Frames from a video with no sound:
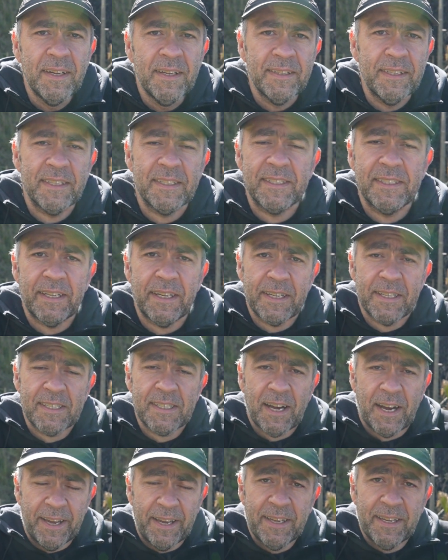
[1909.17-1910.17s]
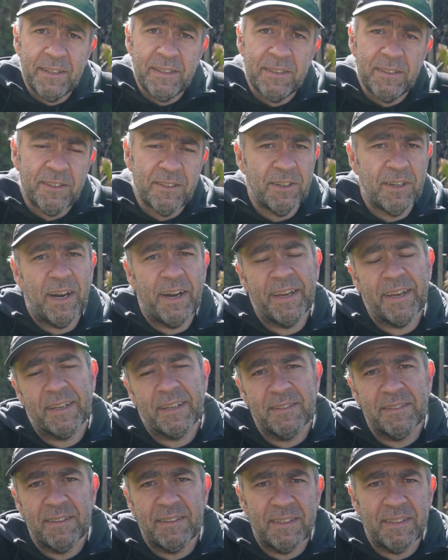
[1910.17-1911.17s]
This nice hike,
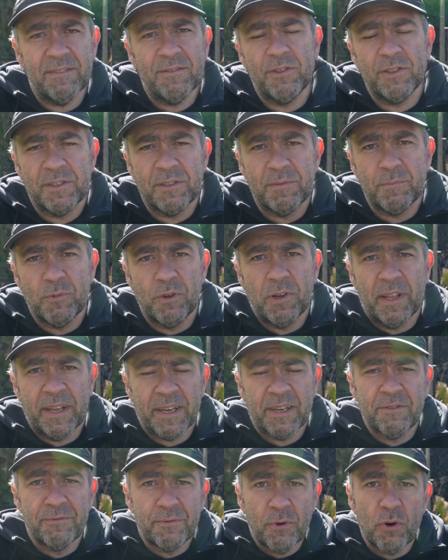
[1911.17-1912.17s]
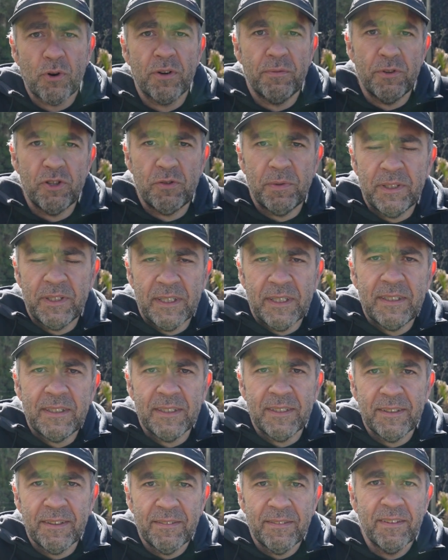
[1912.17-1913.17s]
it was more like a walk which we did.
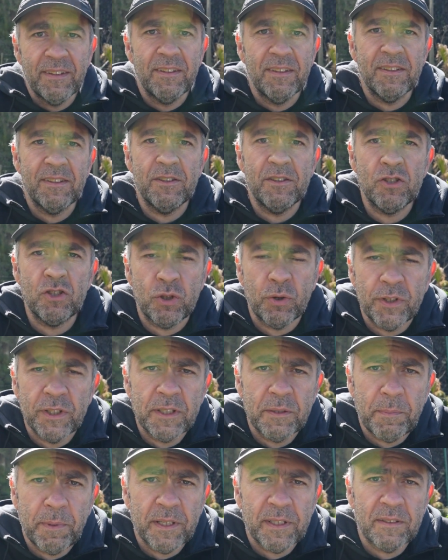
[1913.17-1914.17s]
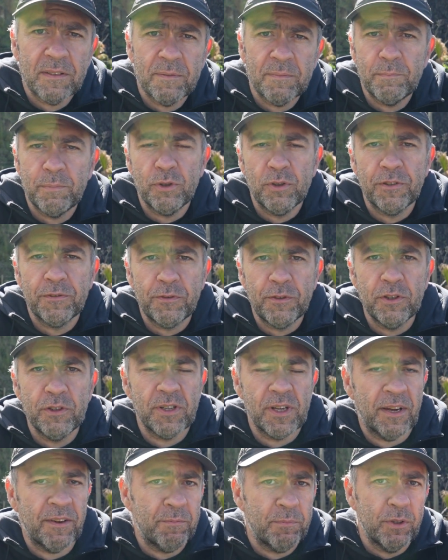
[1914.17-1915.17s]
Short but beautiful,
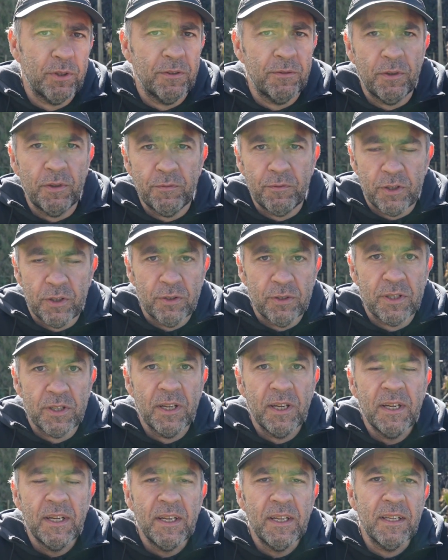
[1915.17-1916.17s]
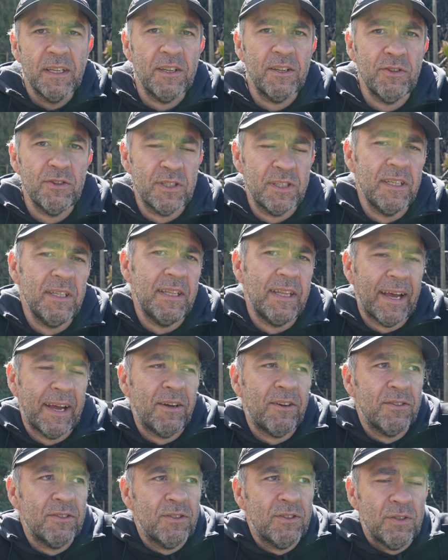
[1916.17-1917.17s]
you have beautiful views. You'll see
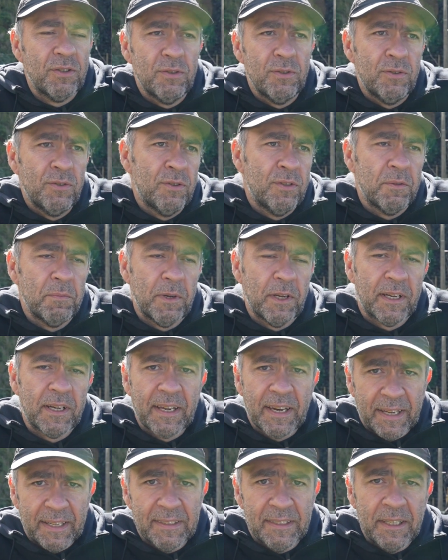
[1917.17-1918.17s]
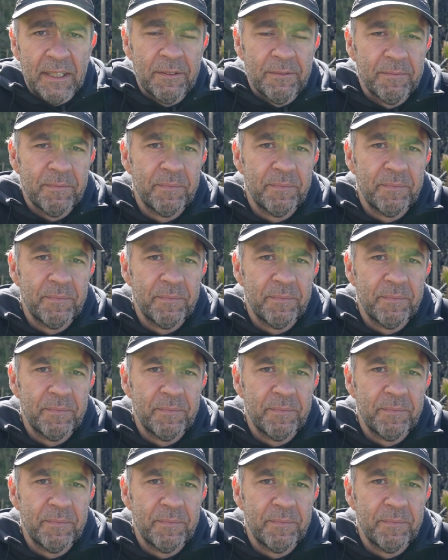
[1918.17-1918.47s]
down to Ribeira Grande.